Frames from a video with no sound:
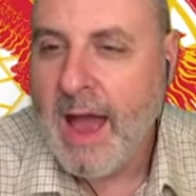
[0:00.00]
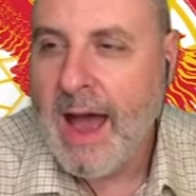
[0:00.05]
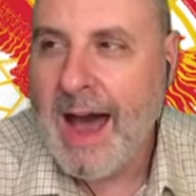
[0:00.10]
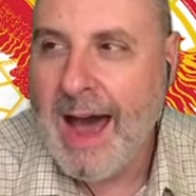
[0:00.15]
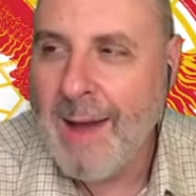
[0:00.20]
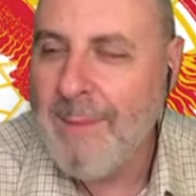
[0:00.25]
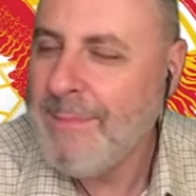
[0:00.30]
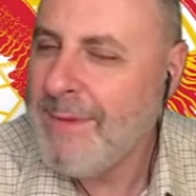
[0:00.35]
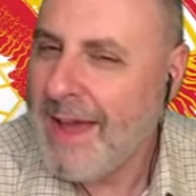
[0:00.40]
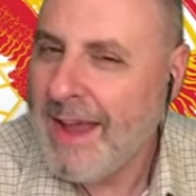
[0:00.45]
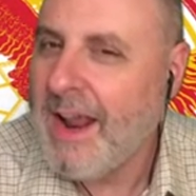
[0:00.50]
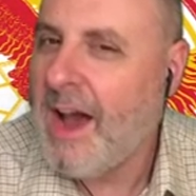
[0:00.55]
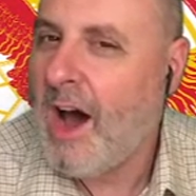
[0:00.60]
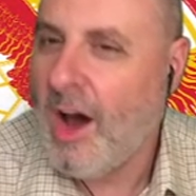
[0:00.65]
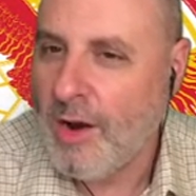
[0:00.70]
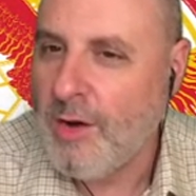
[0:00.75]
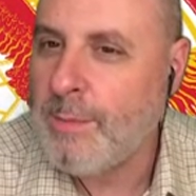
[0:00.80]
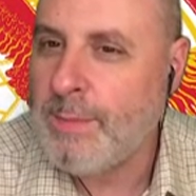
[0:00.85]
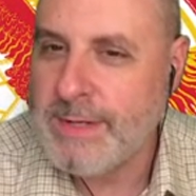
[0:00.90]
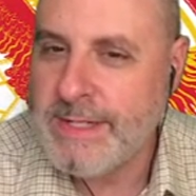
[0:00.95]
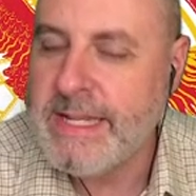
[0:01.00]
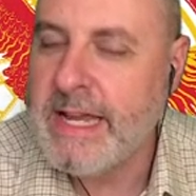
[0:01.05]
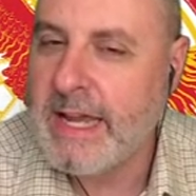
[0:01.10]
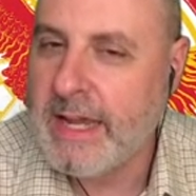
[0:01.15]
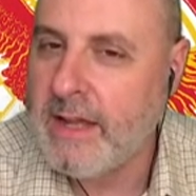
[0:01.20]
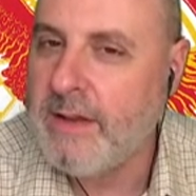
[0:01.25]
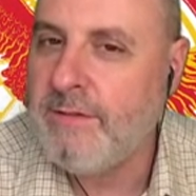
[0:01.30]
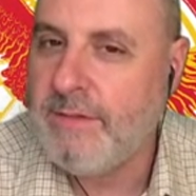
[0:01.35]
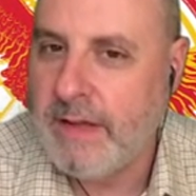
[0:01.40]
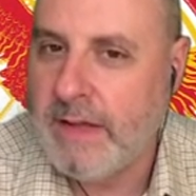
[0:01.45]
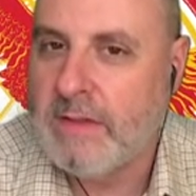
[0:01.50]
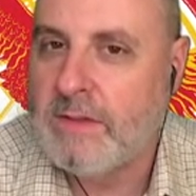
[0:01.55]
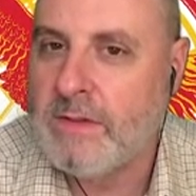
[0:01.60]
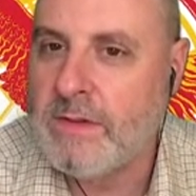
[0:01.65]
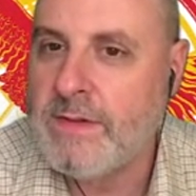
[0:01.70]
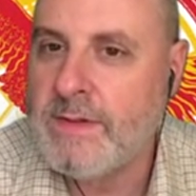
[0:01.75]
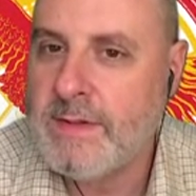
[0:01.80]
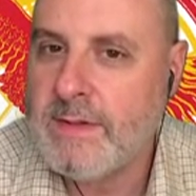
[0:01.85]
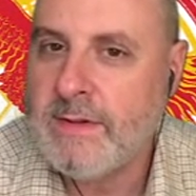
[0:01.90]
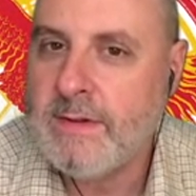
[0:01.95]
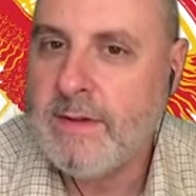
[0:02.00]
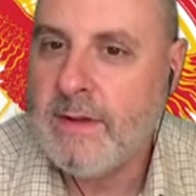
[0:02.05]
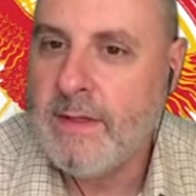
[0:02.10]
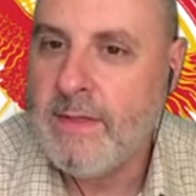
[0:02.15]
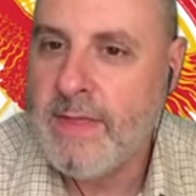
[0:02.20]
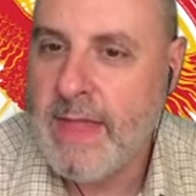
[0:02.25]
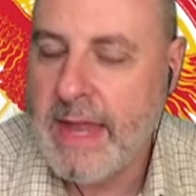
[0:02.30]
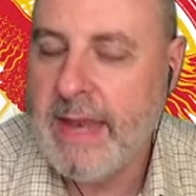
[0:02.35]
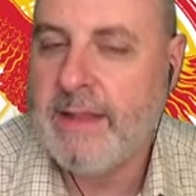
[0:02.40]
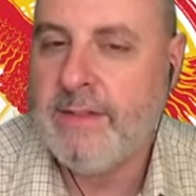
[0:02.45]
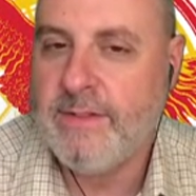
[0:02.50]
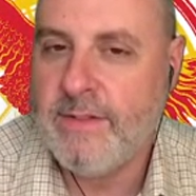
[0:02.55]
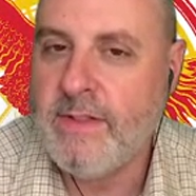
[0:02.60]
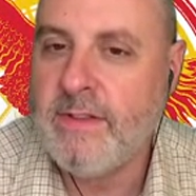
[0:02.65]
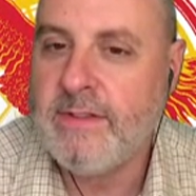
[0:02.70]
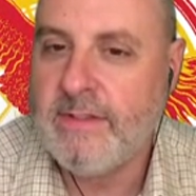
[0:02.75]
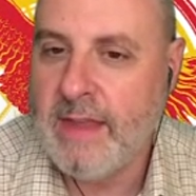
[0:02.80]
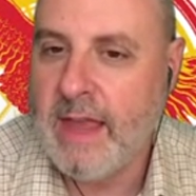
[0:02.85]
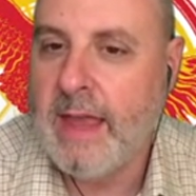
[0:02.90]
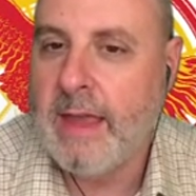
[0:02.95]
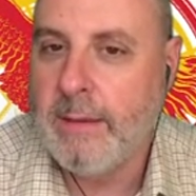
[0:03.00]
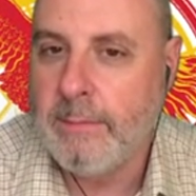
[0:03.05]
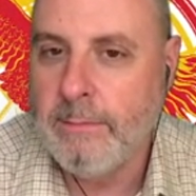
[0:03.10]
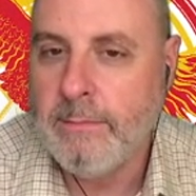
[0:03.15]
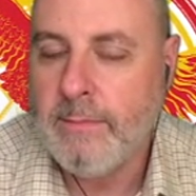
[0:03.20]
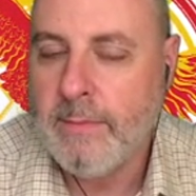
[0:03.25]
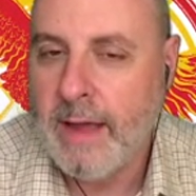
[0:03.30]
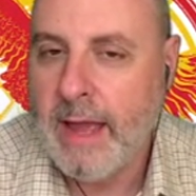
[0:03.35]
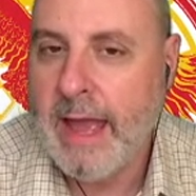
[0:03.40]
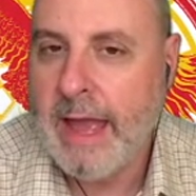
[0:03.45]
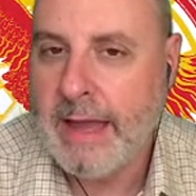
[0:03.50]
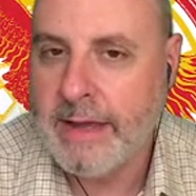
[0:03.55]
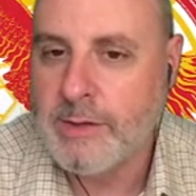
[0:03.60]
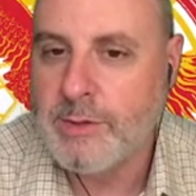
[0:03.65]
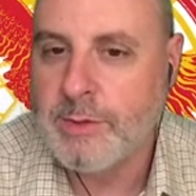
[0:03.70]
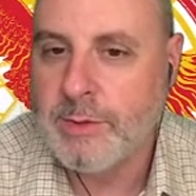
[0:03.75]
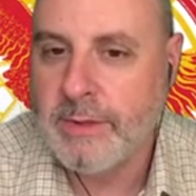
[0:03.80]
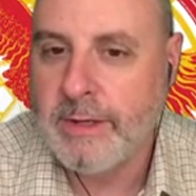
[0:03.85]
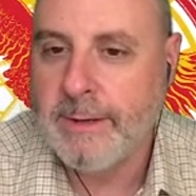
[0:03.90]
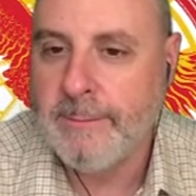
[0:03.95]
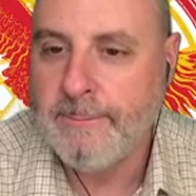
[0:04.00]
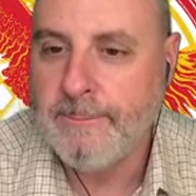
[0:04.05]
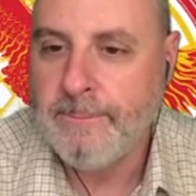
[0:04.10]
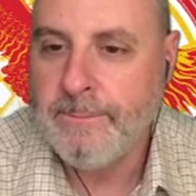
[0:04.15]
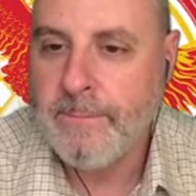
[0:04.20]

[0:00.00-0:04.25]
I'm not 100% convinced that it's the same, actually.